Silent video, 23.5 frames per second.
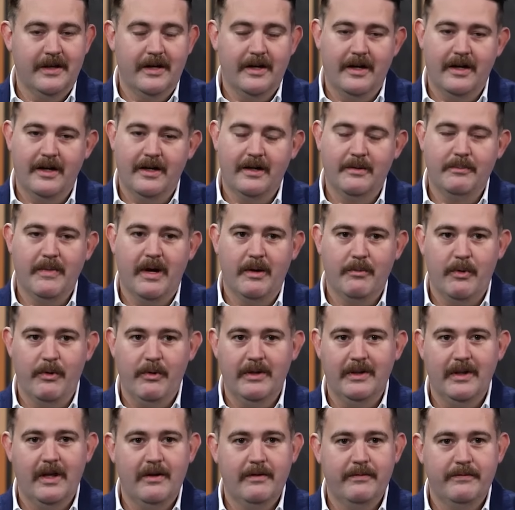I
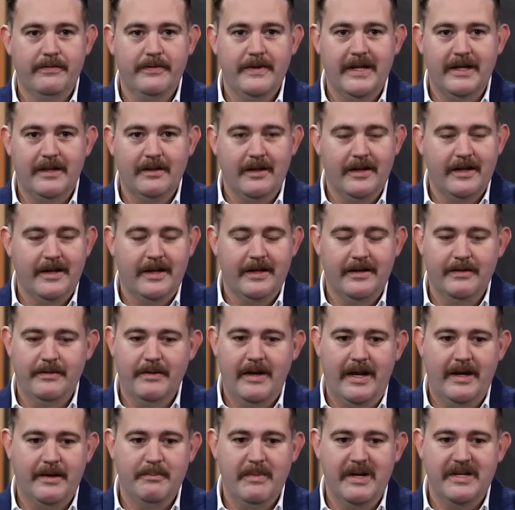really love England. I
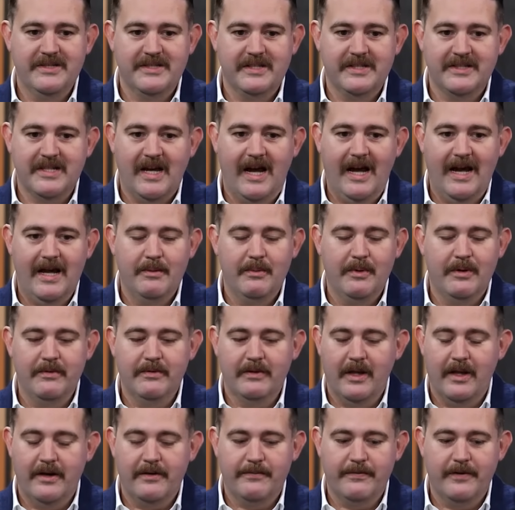had an amazing time. I have a
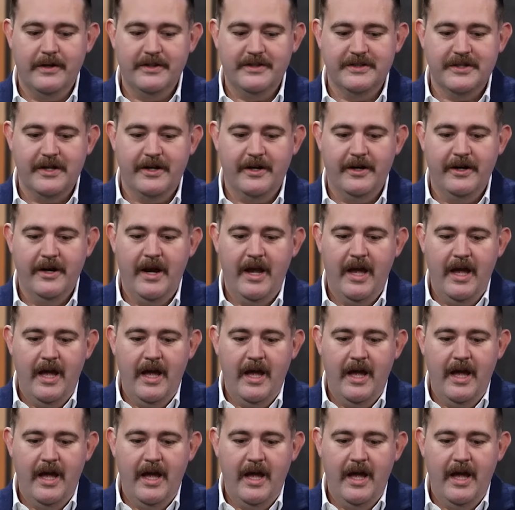lot of friends there.